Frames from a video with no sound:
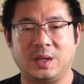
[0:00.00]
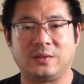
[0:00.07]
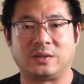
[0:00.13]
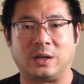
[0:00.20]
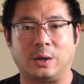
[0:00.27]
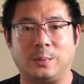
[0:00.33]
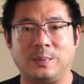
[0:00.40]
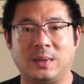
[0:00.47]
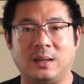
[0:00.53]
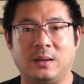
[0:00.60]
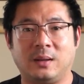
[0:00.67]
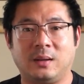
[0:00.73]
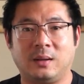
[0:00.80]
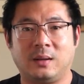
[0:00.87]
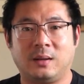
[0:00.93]
So
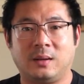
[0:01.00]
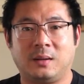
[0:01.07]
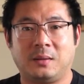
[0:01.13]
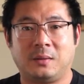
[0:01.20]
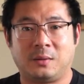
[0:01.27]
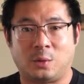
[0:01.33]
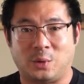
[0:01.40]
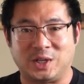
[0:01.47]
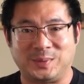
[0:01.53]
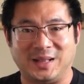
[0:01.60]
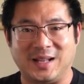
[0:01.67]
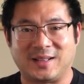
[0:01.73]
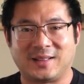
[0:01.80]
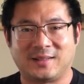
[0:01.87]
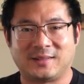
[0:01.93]
wish me
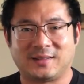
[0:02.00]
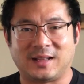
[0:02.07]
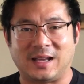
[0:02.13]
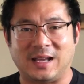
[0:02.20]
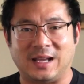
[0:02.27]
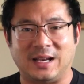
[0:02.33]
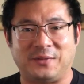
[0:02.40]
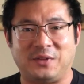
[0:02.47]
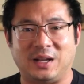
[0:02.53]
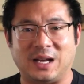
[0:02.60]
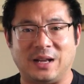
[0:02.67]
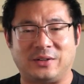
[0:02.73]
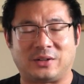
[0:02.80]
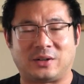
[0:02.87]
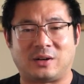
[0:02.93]
luck, and if you
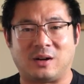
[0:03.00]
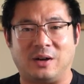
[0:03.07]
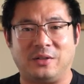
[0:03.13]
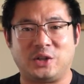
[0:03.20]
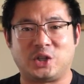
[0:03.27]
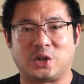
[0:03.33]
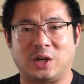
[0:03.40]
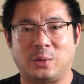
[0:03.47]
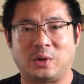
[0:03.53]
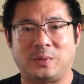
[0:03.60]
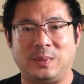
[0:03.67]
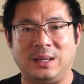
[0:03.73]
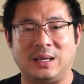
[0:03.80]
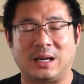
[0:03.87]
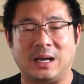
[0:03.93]
guys are on this journey
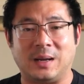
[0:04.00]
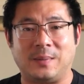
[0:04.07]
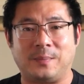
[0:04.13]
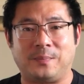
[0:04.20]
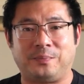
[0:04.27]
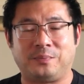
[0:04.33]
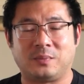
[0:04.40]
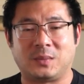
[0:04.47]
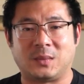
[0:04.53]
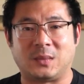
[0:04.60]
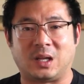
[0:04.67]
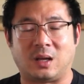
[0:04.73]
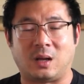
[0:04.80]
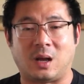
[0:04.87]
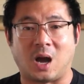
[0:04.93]
with me,
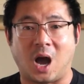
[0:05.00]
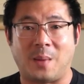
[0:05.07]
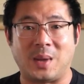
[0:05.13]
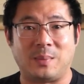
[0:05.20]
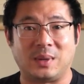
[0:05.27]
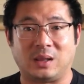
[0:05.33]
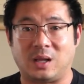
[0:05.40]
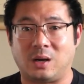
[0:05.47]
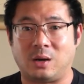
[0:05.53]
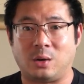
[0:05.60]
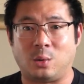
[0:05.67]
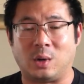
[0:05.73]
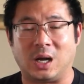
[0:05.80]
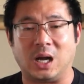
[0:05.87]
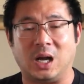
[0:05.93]
comment
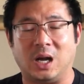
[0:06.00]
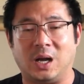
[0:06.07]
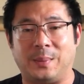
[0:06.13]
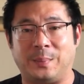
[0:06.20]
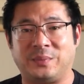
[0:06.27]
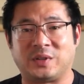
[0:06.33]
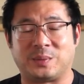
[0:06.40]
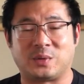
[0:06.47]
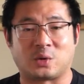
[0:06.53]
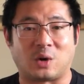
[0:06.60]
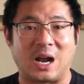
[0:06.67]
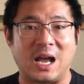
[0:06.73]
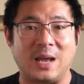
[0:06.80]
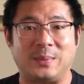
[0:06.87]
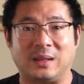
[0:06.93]
below,
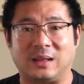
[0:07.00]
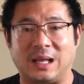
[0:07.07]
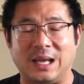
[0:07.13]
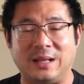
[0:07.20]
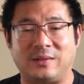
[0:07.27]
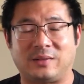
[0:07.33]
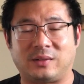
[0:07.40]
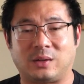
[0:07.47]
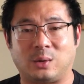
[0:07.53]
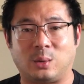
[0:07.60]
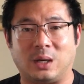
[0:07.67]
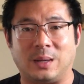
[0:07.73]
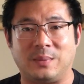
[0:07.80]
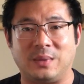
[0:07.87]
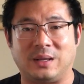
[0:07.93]
subscribe and like,
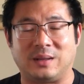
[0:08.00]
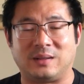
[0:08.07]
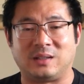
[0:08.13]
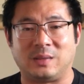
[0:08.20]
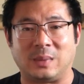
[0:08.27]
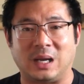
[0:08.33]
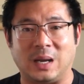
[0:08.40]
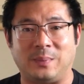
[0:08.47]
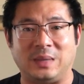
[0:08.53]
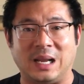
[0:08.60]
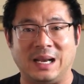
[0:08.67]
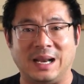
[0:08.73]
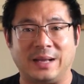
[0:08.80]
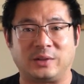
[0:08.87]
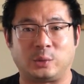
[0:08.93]
so you can see my
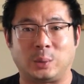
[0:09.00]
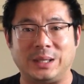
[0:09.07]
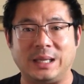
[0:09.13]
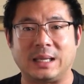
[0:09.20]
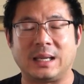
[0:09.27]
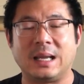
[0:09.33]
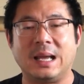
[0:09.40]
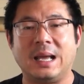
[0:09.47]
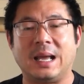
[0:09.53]
update next week.